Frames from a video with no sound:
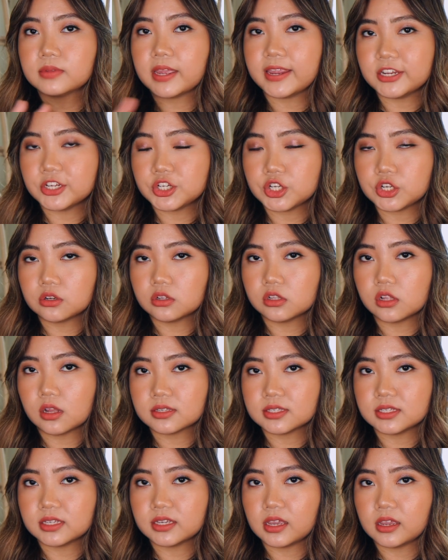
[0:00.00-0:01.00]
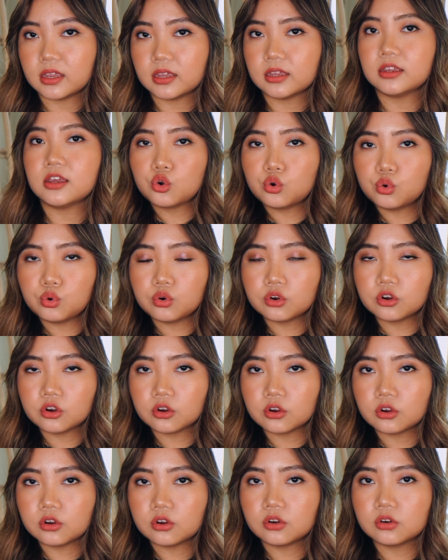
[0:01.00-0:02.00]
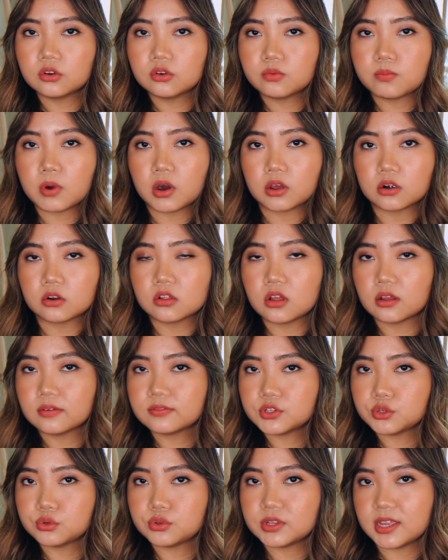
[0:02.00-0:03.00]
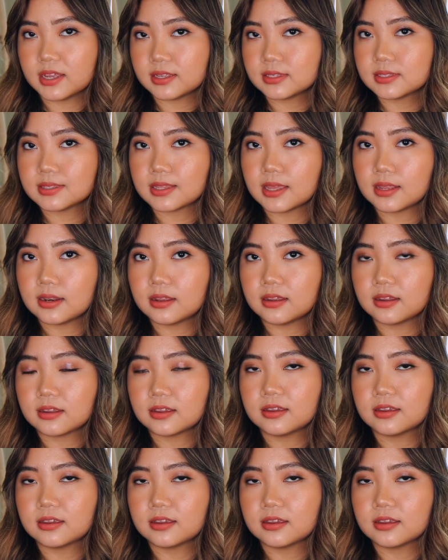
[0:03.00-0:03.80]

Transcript: Asian glossier, cool girl, model off duty aesthetic.